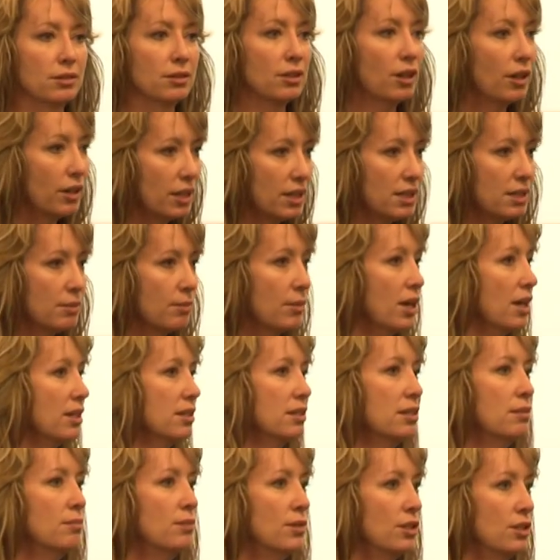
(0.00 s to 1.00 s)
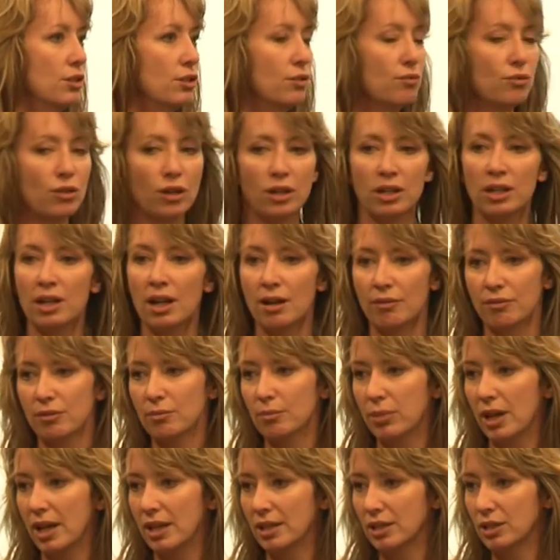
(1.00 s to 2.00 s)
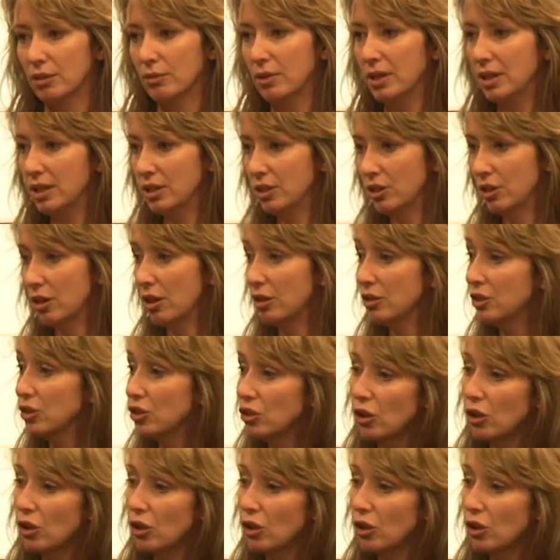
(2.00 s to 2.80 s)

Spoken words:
Go get some customers. You've got enough in place already to go and